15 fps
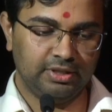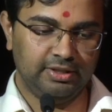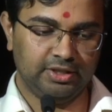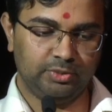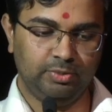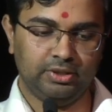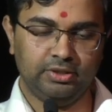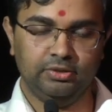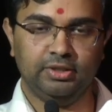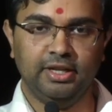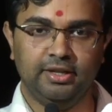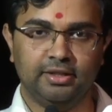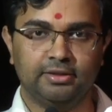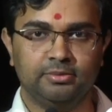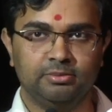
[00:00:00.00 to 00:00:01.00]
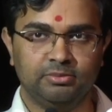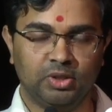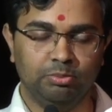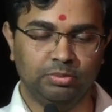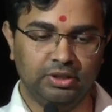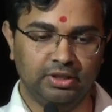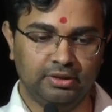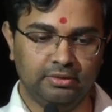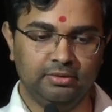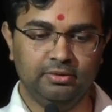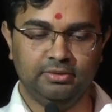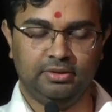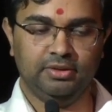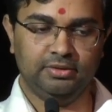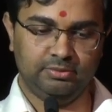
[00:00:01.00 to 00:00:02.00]
and expect to get a complete,
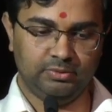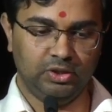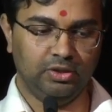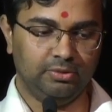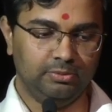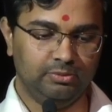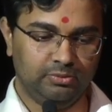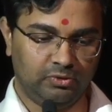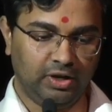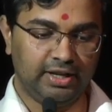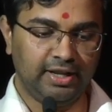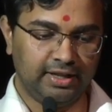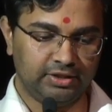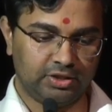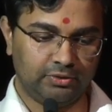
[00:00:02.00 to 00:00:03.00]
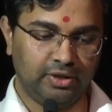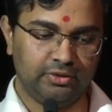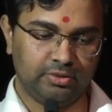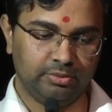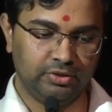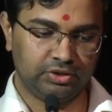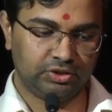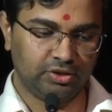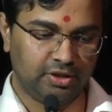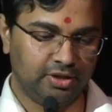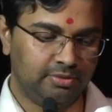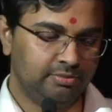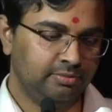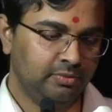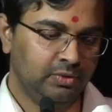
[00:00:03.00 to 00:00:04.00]
right answer right from the
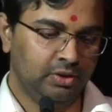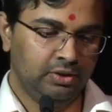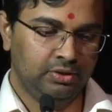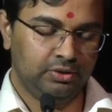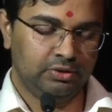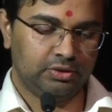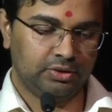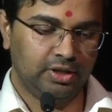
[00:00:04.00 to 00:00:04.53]
start. So